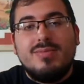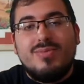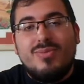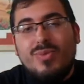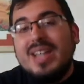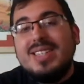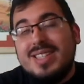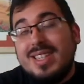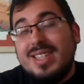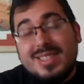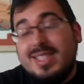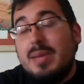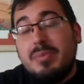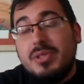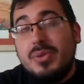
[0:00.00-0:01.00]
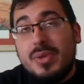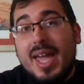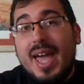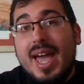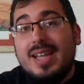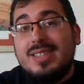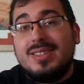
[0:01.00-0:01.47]
wastes an exceptional
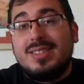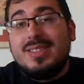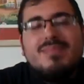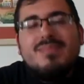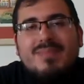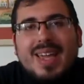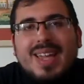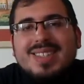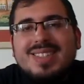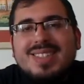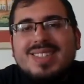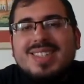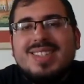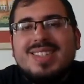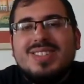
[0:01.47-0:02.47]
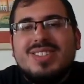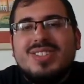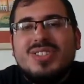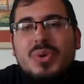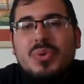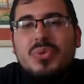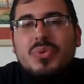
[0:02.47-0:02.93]
cast. Man of Steel had
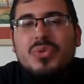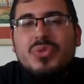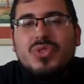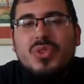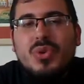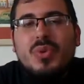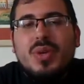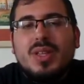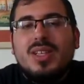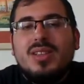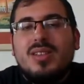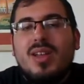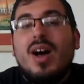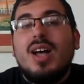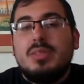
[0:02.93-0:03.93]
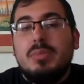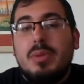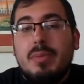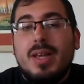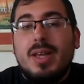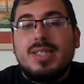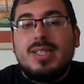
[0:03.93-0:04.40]
so thoroughly lost
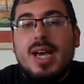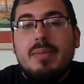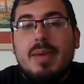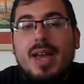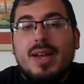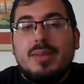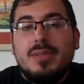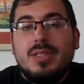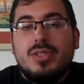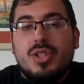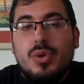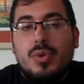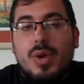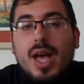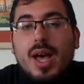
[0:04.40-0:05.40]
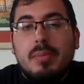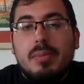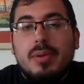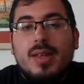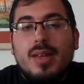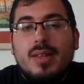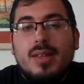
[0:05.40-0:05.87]
me by the time Adams showed
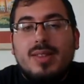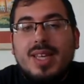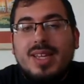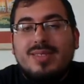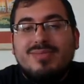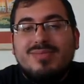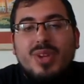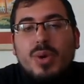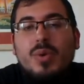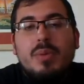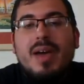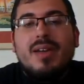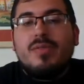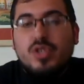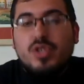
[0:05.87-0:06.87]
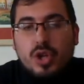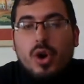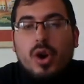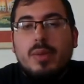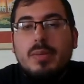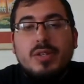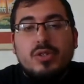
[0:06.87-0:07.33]
up that no amount of
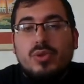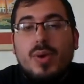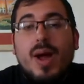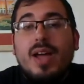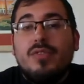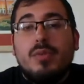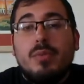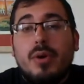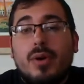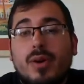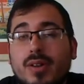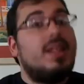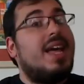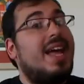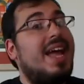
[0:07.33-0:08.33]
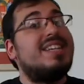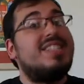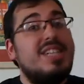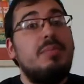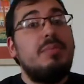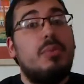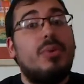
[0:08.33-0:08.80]
charm and drive from her, and
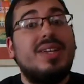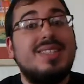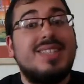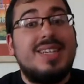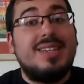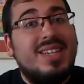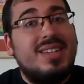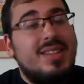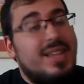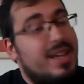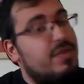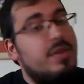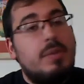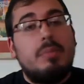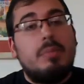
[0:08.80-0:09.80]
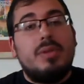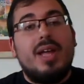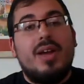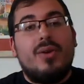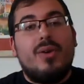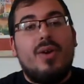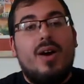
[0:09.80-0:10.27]
she brings it. The MVP
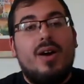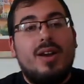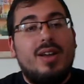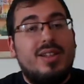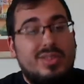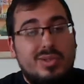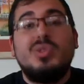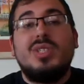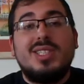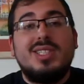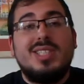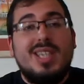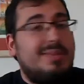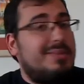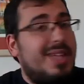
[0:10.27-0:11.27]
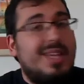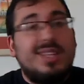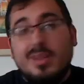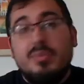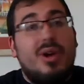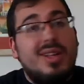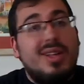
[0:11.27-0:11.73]
player on a losing team
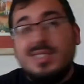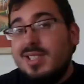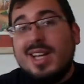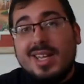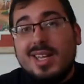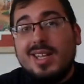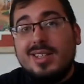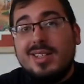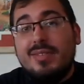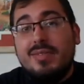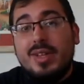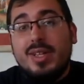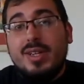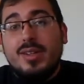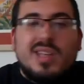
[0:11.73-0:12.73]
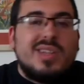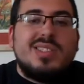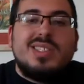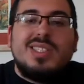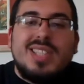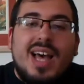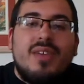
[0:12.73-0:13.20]
like LeBron stuck in Cleveland
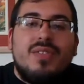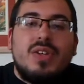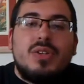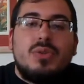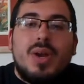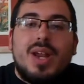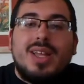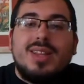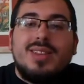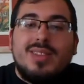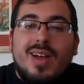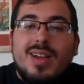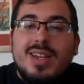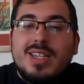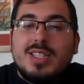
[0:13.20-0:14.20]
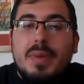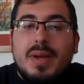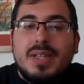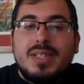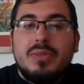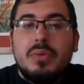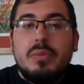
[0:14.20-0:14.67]
could salvage what I'd long
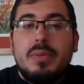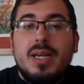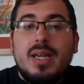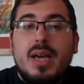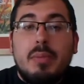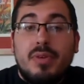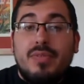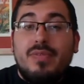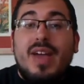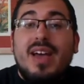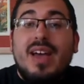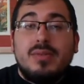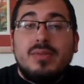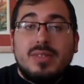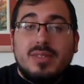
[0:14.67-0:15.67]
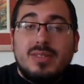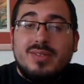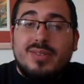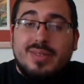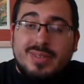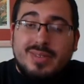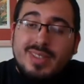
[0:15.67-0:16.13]
expected would be a profound,
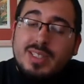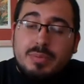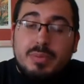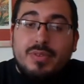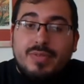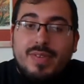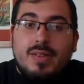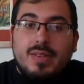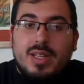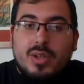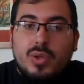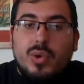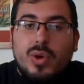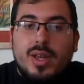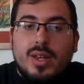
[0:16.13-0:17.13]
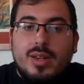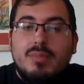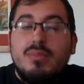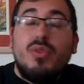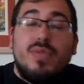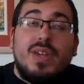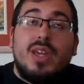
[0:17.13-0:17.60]
or at least profoundly good,
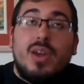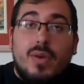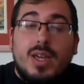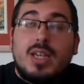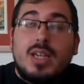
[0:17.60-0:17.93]
movie-going